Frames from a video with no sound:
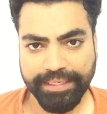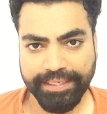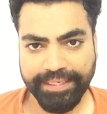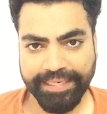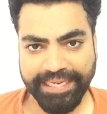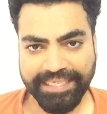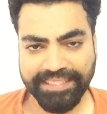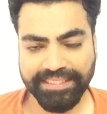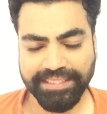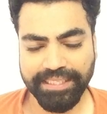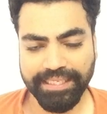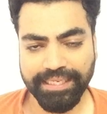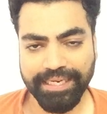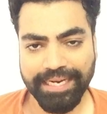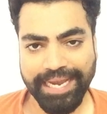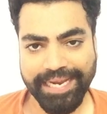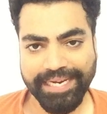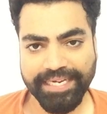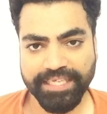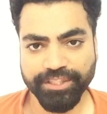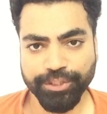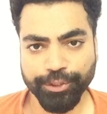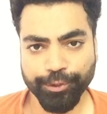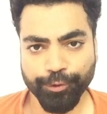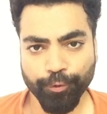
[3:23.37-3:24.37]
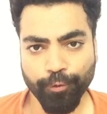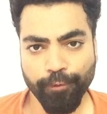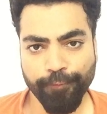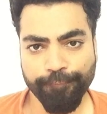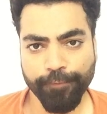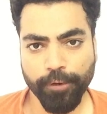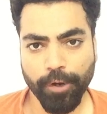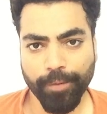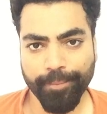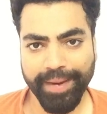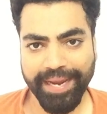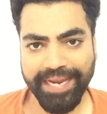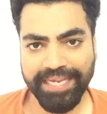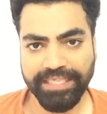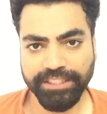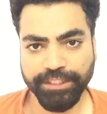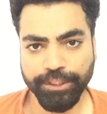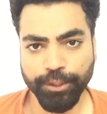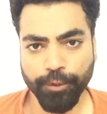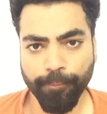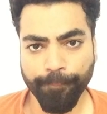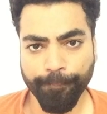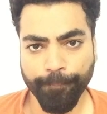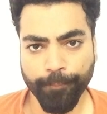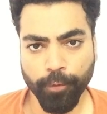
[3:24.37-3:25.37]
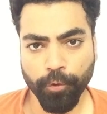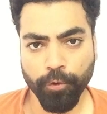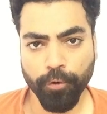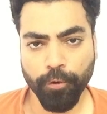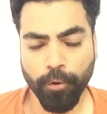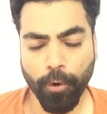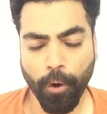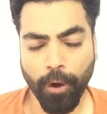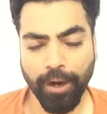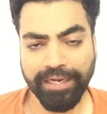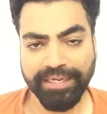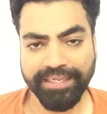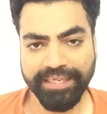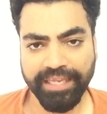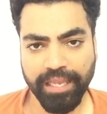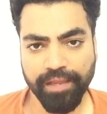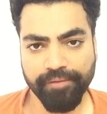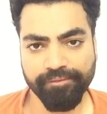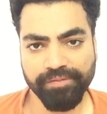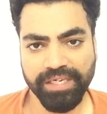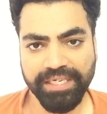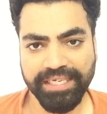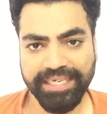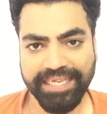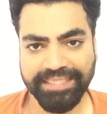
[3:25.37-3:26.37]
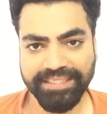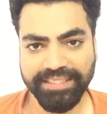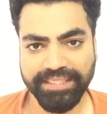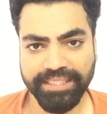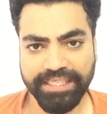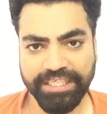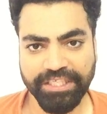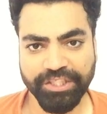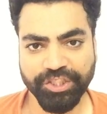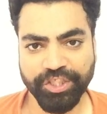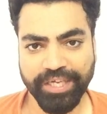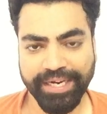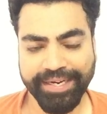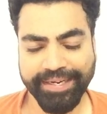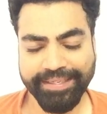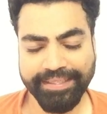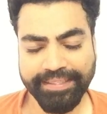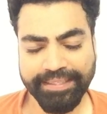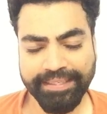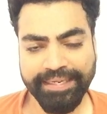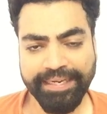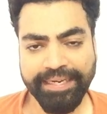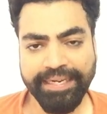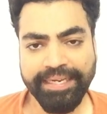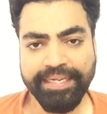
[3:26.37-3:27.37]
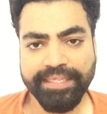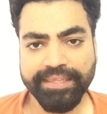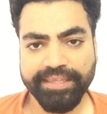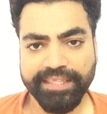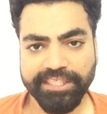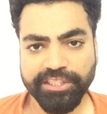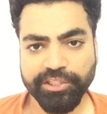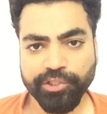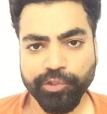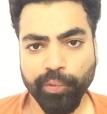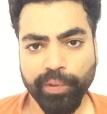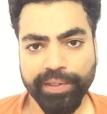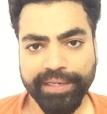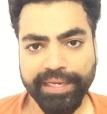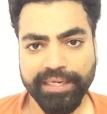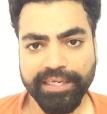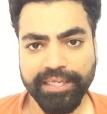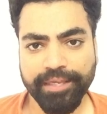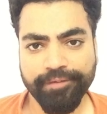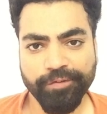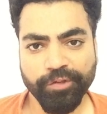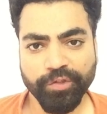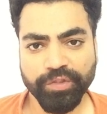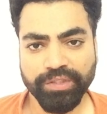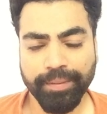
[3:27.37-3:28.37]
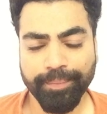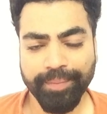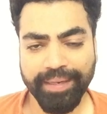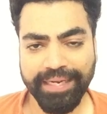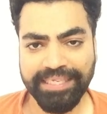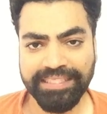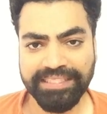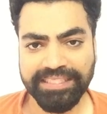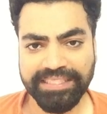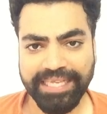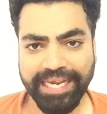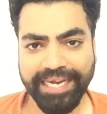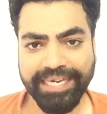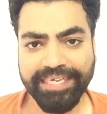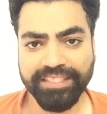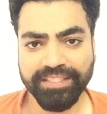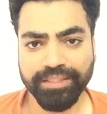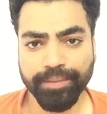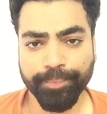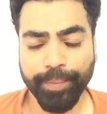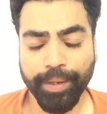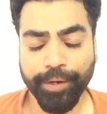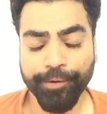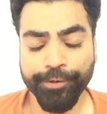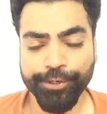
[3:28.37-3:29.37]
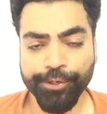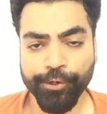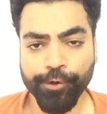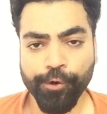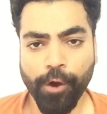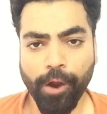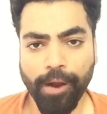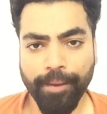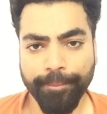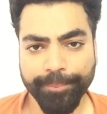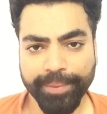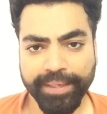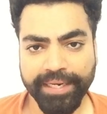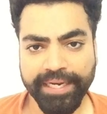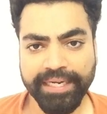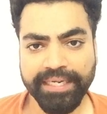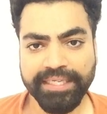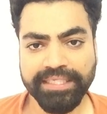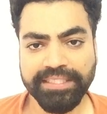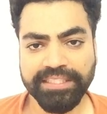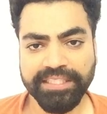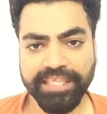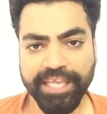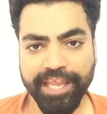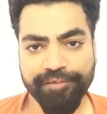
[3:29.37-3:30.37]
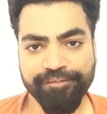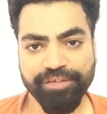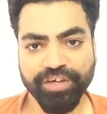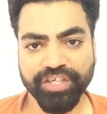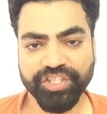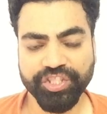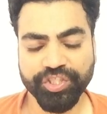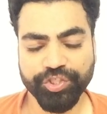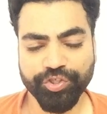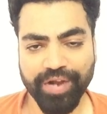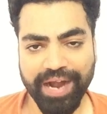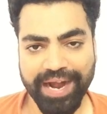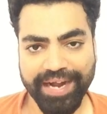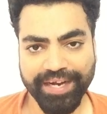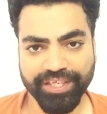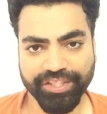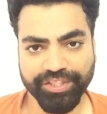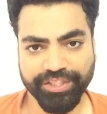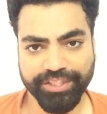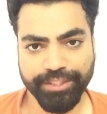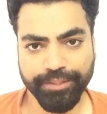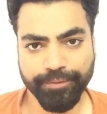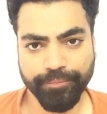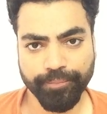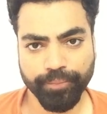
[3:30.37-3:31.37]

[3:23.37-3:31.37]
Next in line is a tool from SEO Book called Keyword Density Checker. This tool can give you some insights about your competitor's keyword strategy.